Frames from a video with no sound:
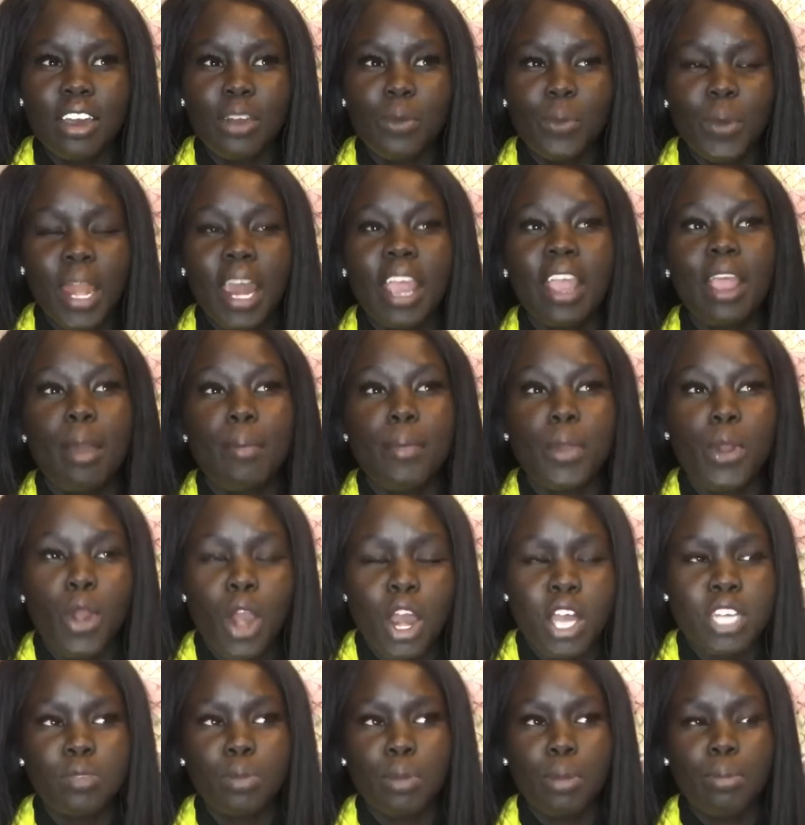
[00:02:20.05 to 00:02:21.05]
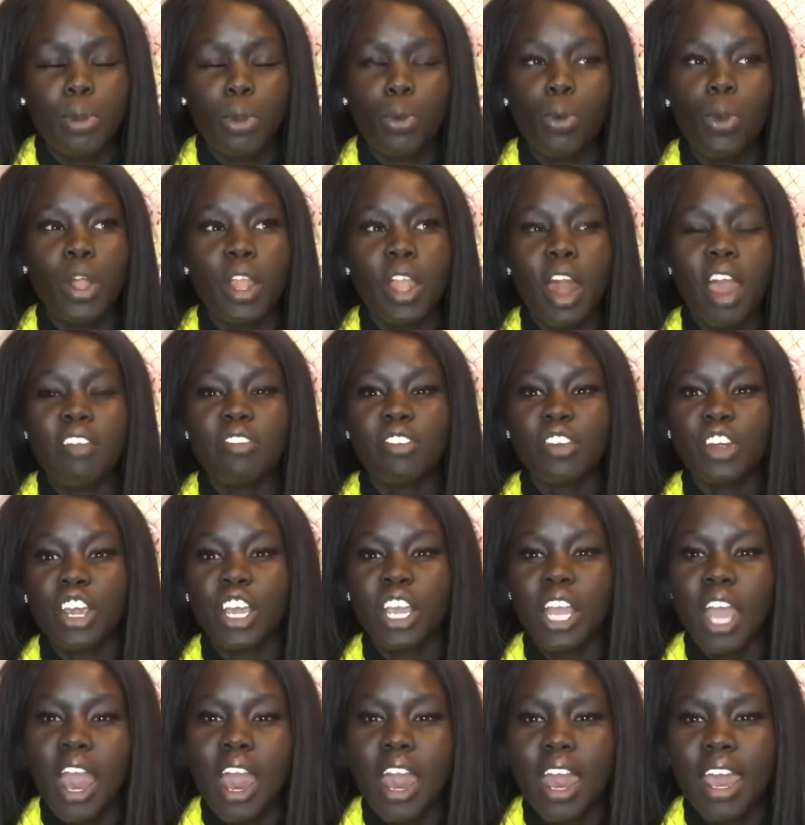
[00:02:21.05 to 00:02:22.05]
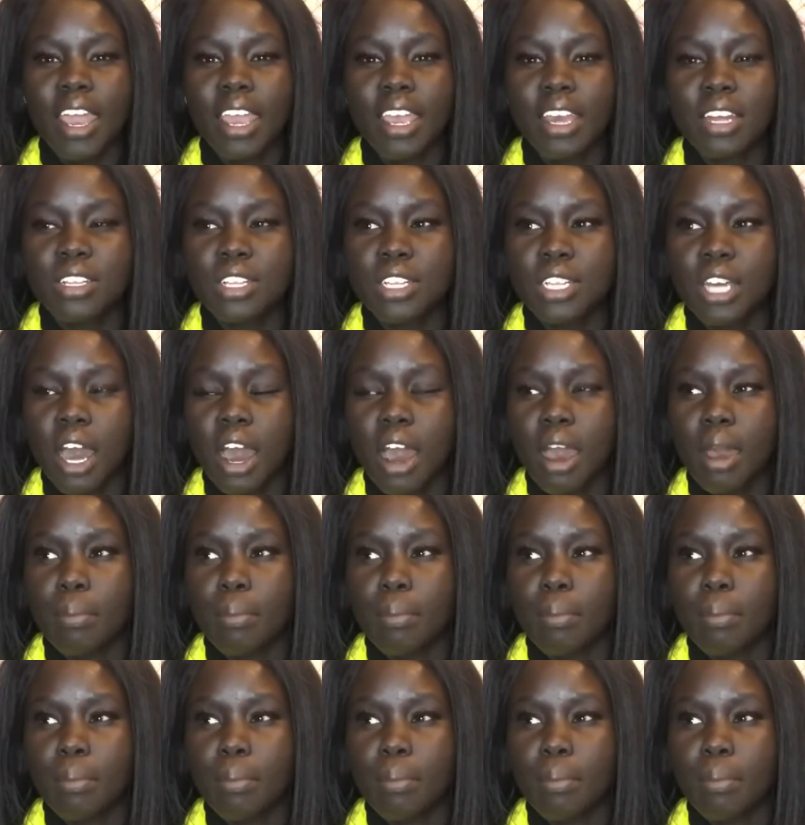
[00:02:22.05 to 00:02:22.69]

when I come across people who are not very kind,